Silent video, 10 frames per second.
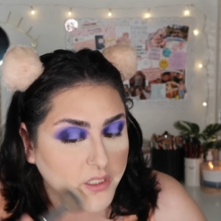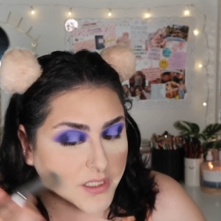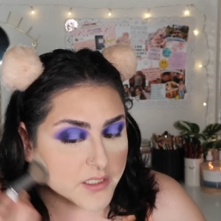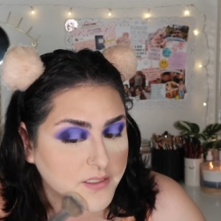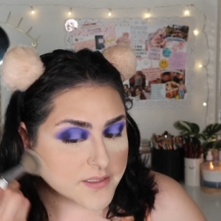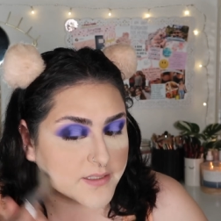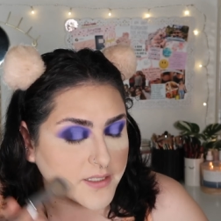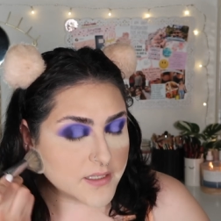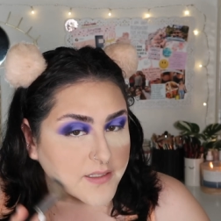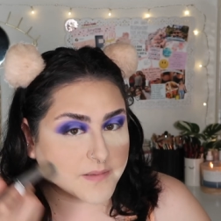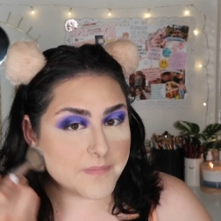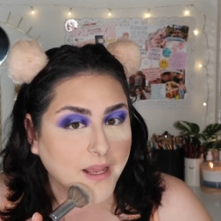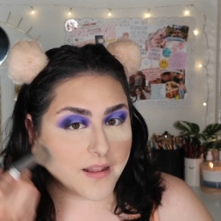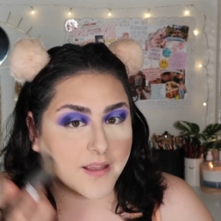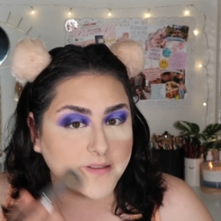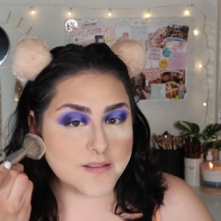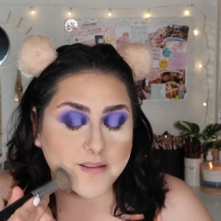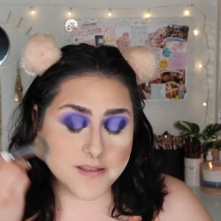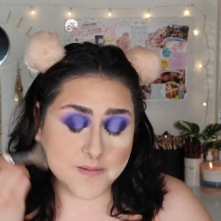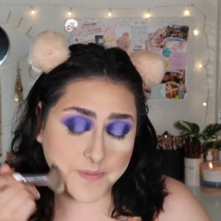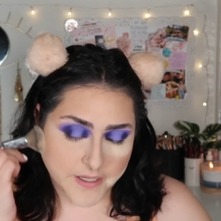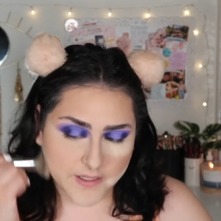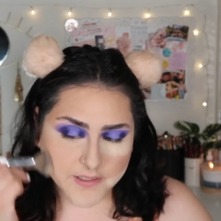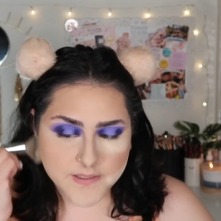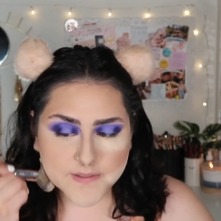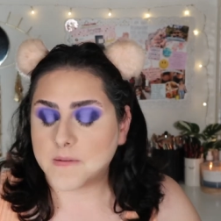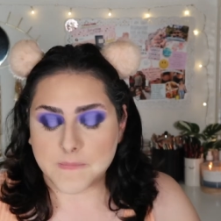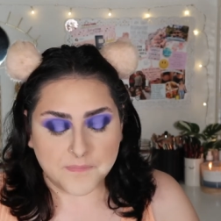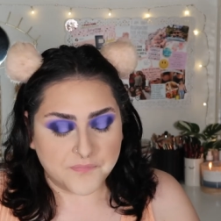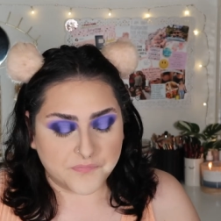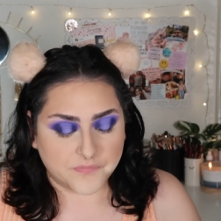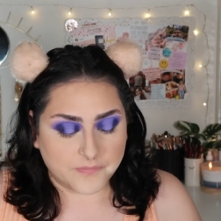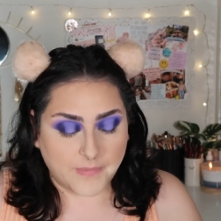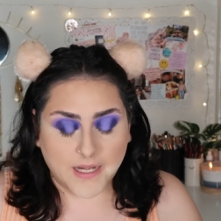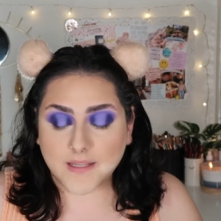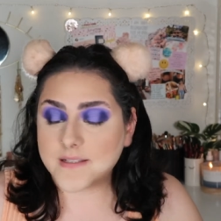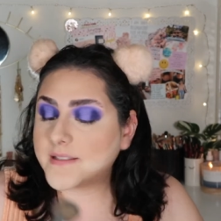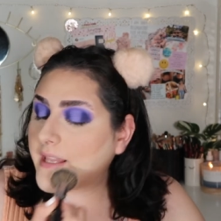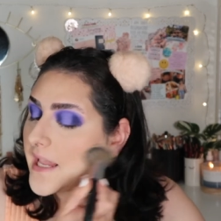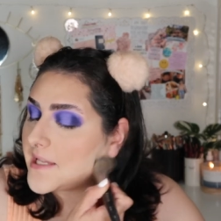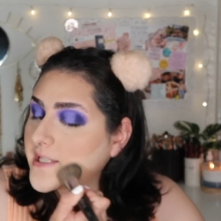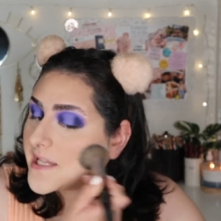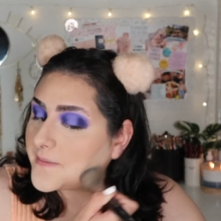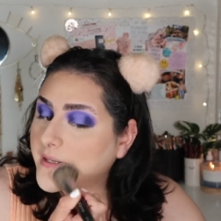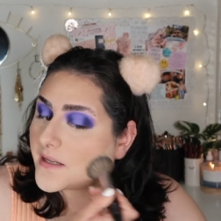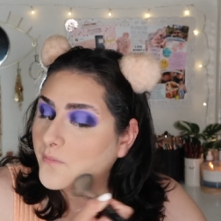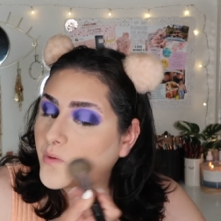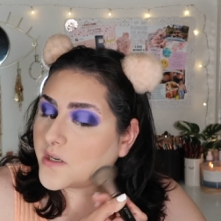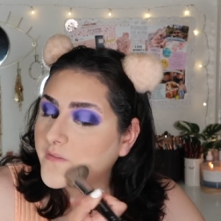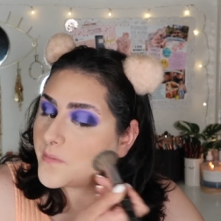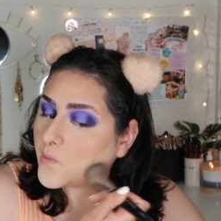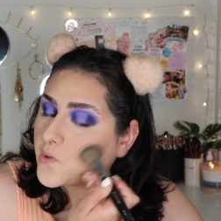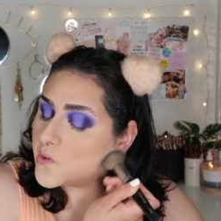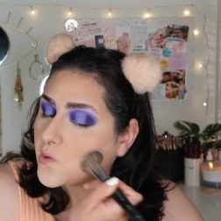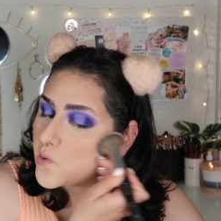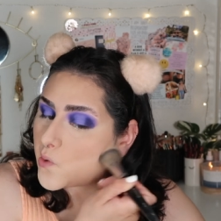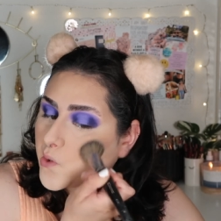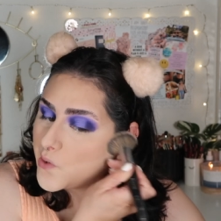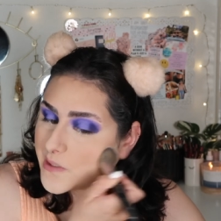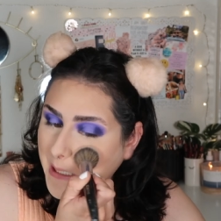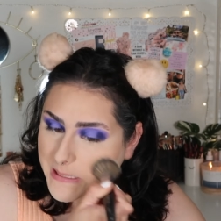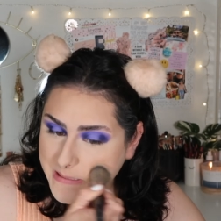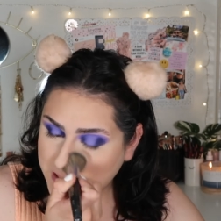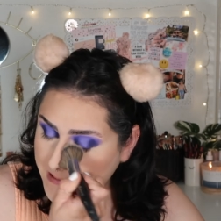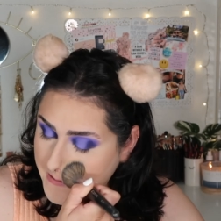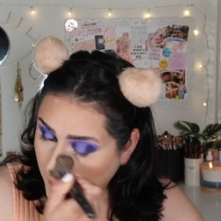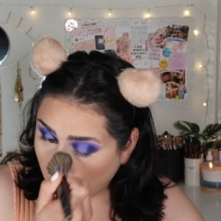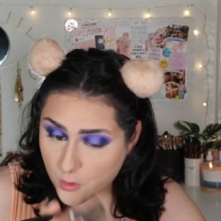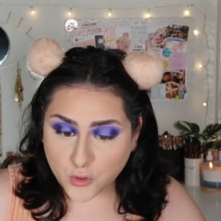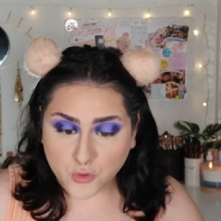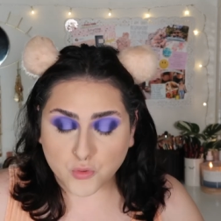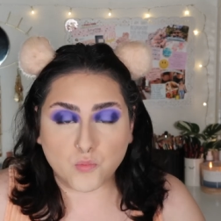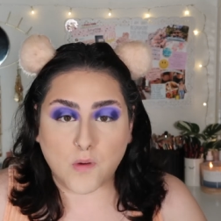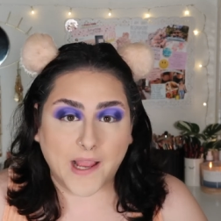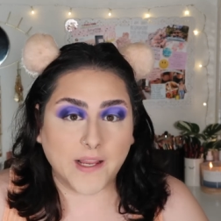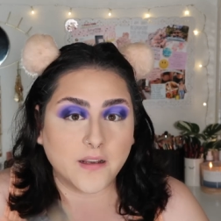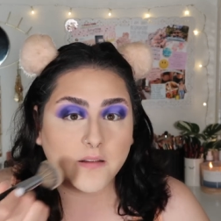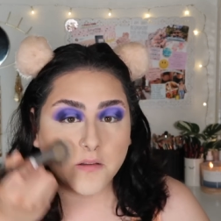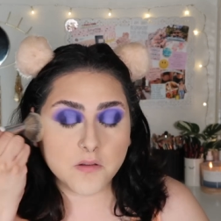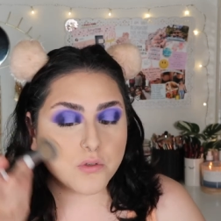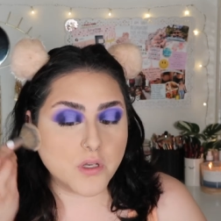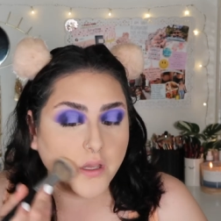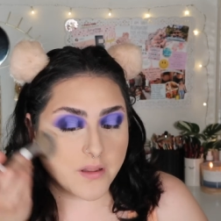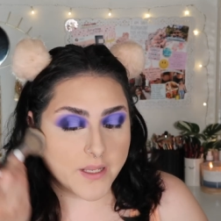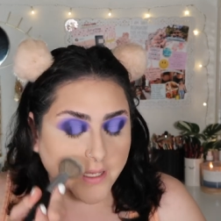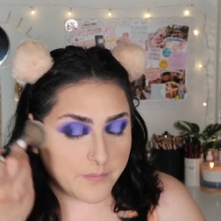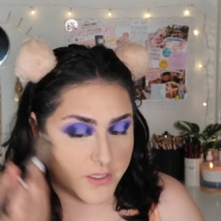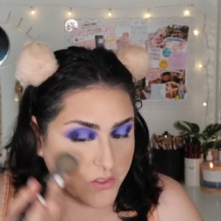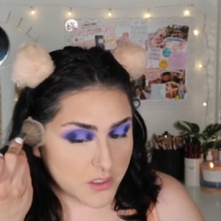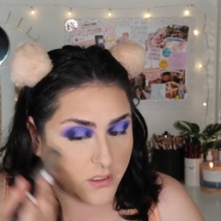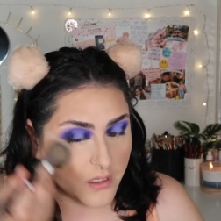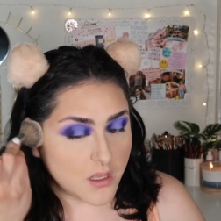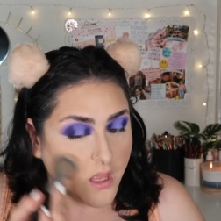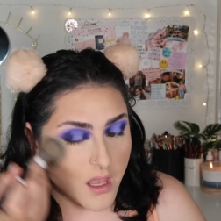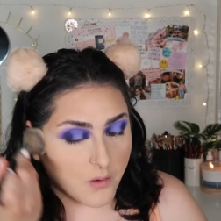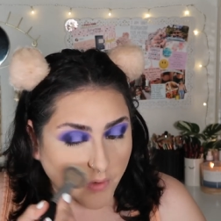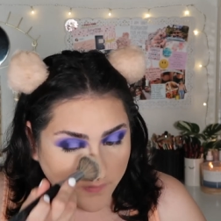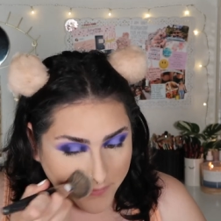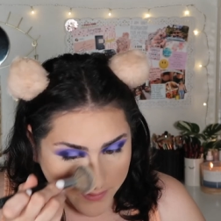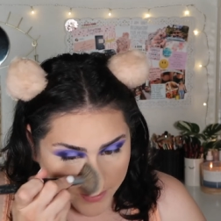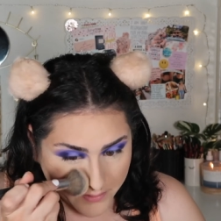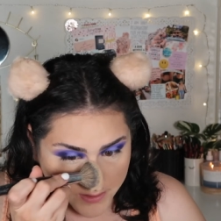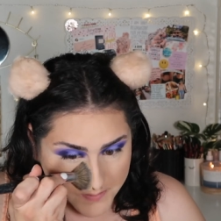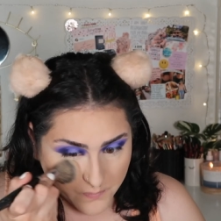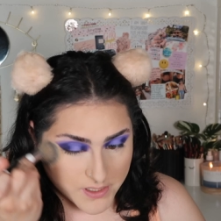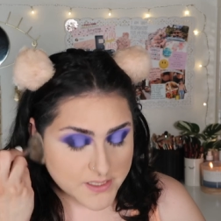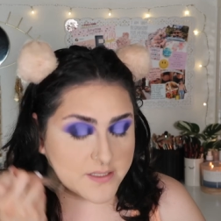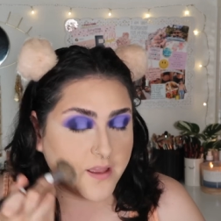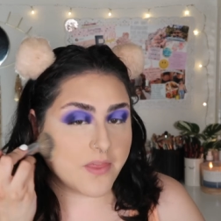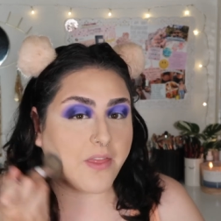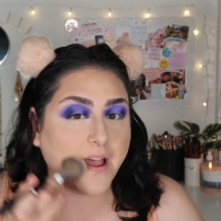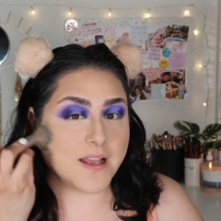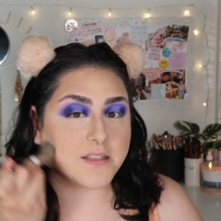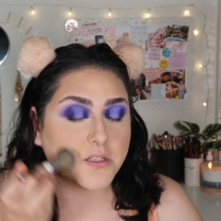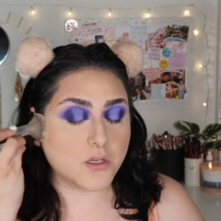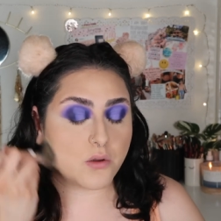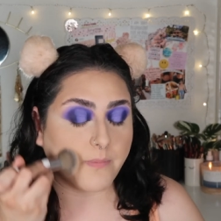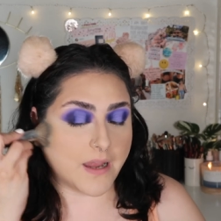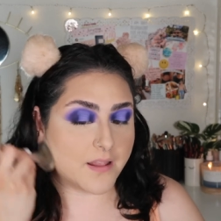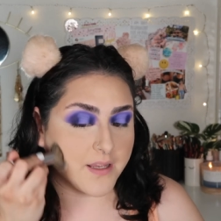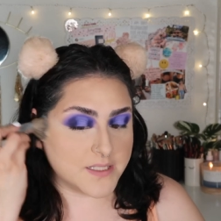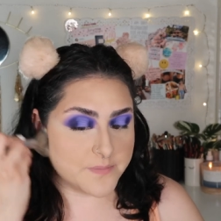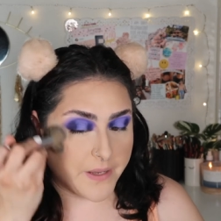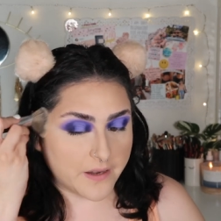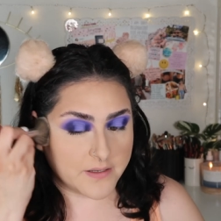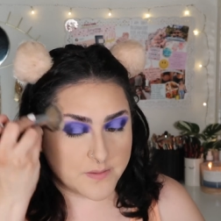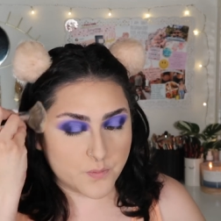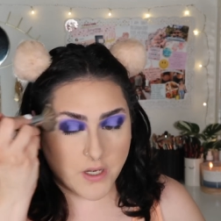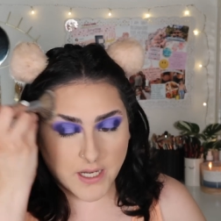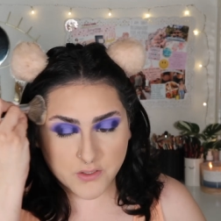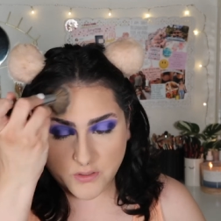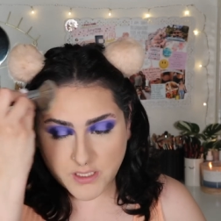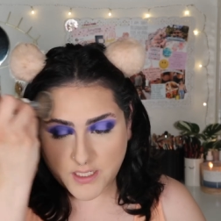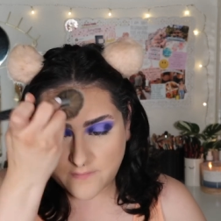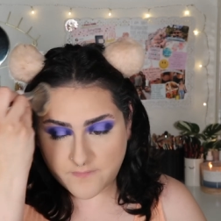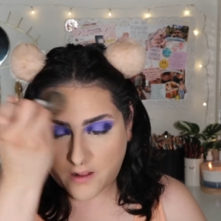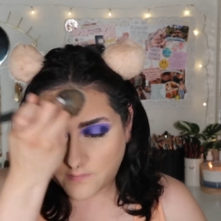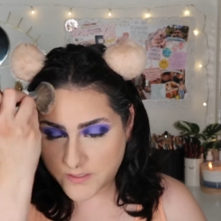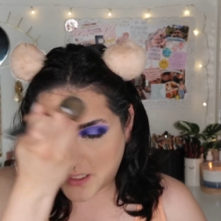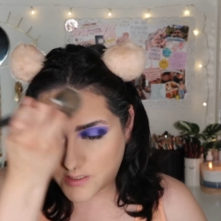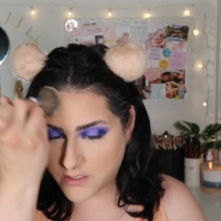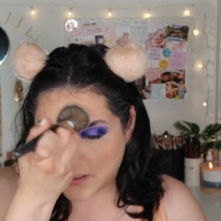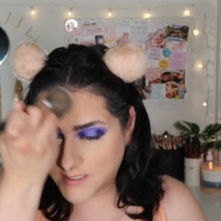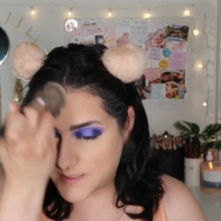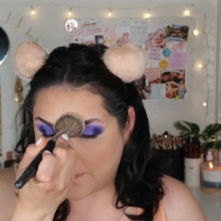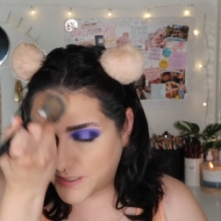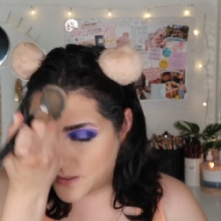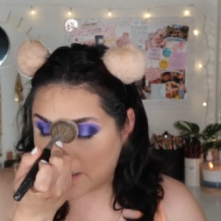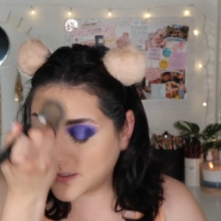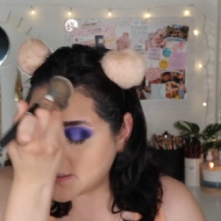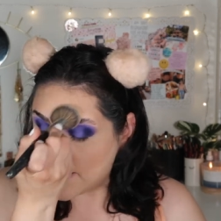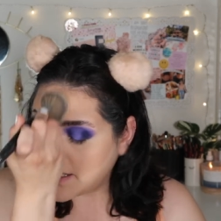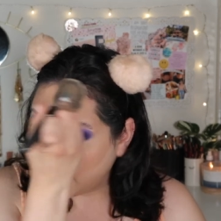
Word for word: years since Madeleine's disappearance, Madeleine's case has become one of the most notorious cases worldwide. Now, like I mentioned, one of the theories was that, you know, Madeleine's parents were actually involved in her disappearance.